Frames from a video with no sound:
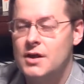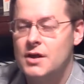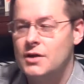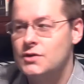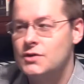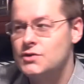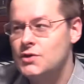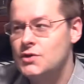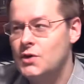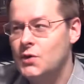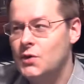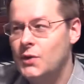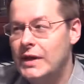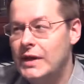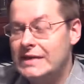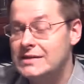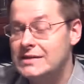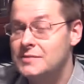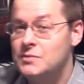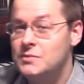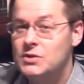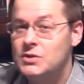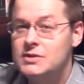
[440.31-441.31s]
So,
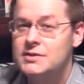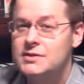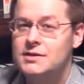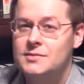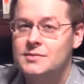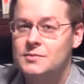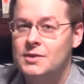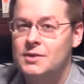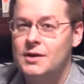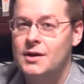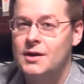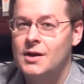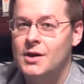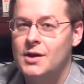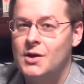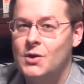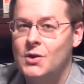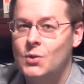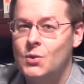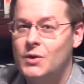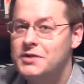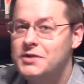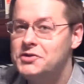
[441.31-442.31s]
as a Muslim,
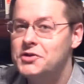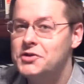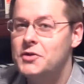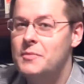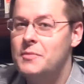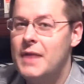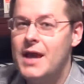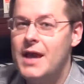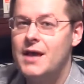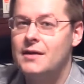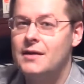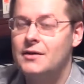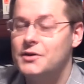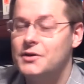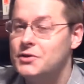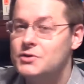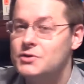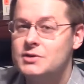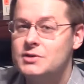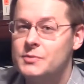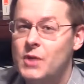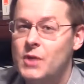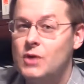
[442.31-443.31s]
which command are you
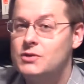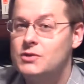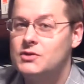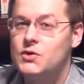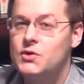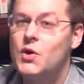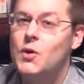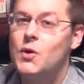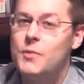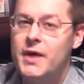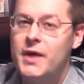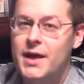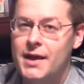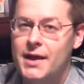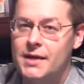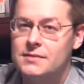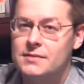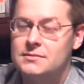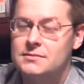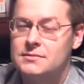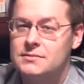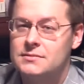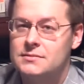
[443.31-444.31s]
supposed to obey?